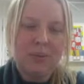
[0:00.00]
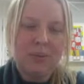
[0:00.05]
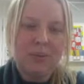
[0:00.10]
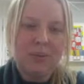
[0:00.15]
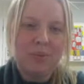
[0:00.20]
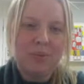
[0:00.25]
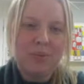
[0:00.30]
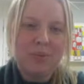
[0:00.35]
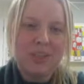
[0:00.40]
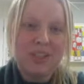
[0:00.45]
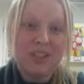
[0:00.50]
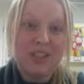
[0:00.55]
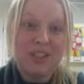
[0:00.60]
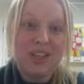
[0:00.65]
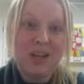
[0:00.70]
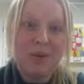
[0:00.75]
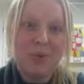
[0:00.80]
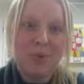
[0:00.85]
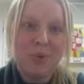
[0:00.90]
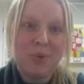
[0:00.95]

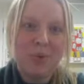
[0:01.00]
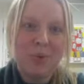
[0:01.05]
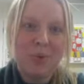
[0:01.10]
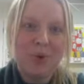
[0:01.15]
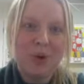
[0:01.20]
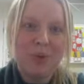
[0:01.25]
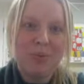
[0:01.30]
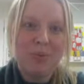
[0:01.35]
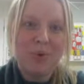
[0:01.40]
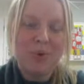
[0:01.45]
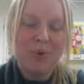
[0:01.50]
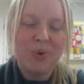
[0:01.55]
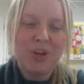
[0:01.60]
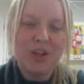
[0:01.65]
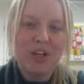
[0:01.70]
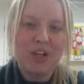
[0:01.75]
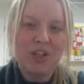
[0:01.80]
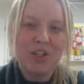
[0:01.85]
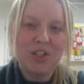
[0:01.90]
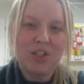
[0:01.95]
seeing more and more
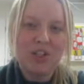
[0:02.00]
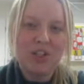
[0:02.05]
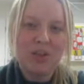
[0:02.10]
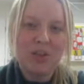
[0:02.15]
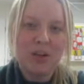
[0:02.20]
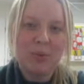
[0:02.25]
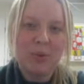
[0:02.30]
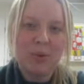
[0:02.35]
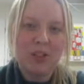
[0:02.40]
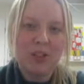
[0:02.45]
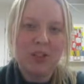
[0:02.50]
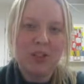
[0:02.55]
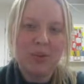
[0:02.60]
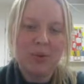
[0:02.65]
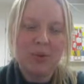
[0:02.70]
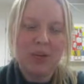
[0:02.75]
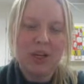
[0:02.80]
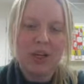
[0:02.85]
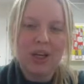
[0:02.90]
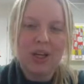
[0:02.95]
each time until
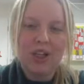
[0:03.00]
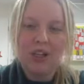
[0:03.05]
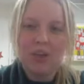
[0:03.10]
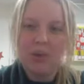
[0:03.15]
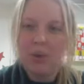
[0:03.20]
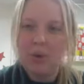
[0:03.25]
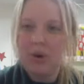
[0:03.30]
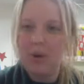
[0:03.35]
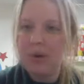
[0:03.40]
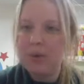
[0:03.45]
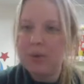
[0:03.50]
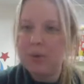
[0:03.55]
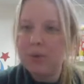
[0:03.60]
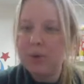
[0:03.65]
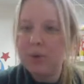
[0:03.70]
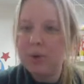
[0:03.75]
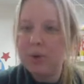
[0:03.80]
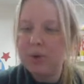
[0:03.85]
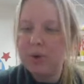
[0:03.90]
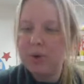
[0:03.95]
we get to our full
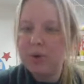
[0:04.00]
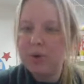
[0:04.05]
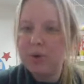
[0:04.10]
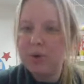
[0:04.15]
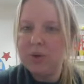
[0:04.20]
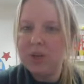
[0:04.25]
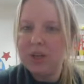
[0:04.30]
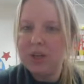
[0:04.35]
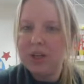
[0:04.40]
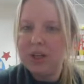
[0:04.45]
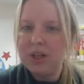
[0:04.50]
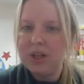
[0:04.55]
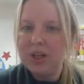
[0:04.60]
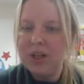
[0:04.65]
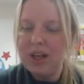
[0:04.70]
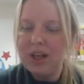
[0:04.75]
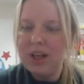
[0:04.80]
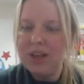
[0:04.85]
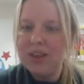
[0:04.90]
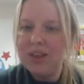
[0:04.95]
moon,
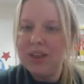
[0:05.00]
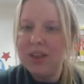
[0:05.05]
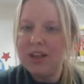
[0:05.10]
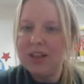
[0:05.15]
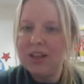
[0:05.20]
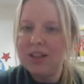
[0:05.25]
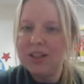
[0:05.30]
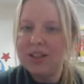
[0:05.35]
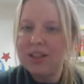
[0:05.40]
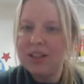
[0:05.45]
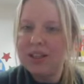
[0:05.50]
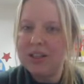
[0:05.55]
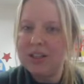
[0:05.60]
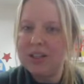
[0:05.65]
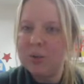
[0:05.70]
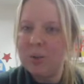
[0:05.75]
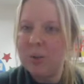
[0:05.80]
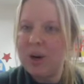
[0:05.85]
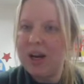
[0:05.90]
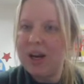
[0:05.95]
and then it is
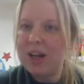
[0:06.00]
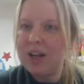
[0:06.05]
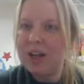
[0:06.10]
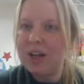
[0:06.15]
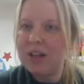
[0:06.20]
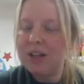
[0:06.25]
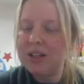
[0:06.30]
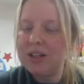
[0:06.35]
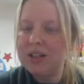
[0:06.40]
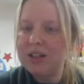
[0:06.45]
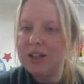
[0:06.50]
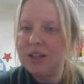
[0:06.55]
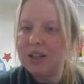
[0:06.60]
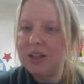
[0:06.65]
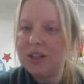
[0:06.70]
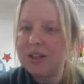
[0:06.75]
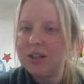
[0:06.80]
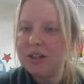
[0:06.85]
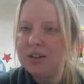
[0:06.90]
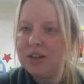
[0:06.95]
waning, isn't it?
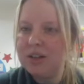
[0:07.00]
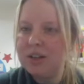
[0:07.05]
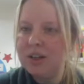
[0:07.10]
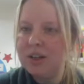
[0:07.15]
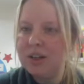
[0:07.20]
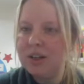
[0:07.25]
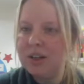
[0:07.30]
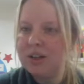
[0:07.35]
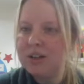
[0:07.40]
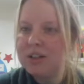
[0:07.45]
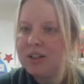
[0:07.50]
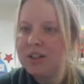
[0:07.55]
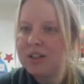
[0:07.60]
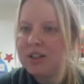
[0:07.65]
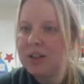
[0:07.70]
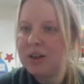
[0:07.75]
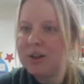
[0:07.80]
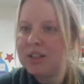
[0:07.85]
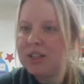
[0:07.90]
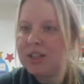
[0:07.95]
It looks as though
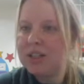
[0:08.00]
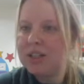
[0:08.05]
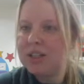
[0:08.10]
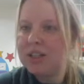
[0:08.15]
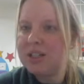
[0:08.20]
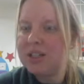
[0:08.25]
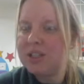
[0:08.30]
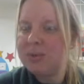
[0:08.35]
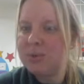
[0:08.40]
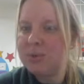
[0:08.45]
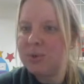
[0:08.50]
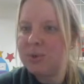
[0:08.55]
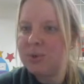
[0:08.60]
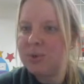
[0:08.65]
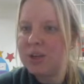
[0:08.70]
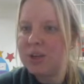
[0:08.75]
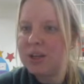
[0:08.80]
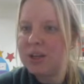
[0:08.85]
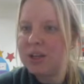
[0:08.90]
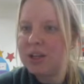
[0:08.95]
it's getting
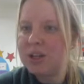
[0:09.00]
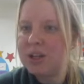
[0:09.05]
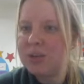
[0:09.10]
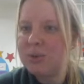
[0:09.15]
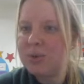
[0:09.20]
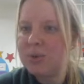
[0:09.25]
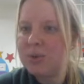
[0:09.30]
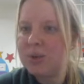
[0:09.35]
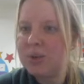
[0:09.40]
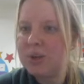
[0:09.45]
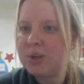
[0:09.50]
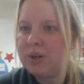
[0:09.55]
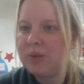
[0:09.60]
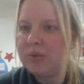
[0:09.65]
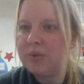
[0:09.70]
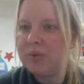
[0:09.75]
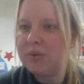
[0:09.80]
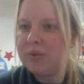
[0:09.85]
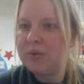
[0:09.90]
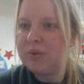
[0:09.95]
smaller and smaller.
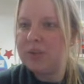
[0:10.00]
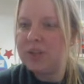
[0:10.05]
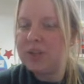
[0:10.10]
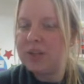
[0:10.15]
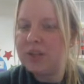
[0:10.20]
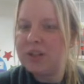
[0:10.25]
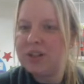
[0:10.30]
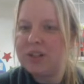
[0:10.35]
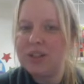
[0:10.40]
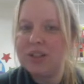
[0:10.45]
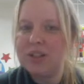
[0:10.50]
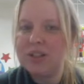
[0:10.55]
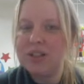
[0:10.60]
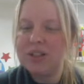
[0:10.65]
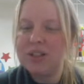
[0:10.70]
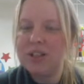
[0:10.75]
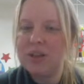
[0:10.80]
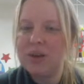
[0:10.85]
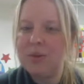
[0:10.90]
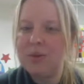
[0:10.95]
So
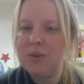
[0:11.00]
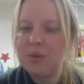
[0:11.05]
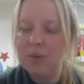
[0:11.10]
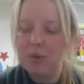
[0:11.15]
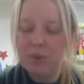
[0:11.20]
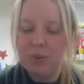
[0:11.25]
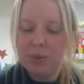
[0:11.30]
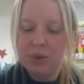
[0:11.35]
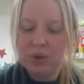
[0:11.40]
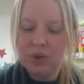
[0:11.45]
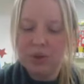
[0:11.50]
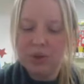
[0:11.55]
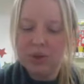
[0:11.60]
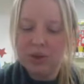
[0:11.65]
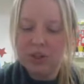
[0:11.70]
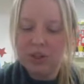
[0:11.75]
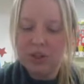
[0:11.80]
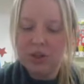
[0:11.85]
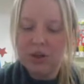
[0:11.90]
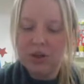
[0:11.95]
see if your
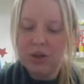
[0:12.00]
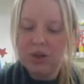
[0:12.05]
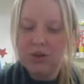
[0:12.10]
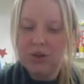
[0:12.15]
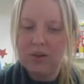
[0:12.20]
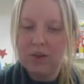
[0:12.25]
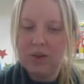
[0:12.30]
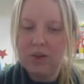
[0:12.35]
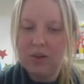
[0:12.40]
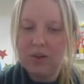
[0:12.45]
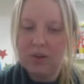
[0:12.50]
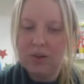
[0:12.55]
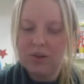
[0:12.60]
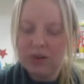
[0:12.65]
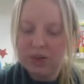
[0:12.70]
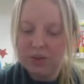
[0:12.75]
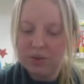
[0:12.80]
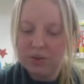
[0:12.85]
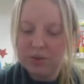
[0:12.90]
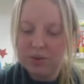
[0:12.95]
moons are in the
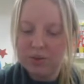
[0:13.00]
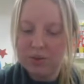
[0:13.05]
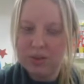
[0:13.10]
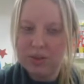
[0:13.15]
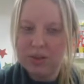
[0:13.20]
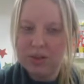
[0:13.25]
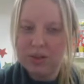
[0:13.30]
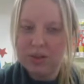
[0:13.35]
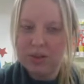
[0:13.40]
correct order.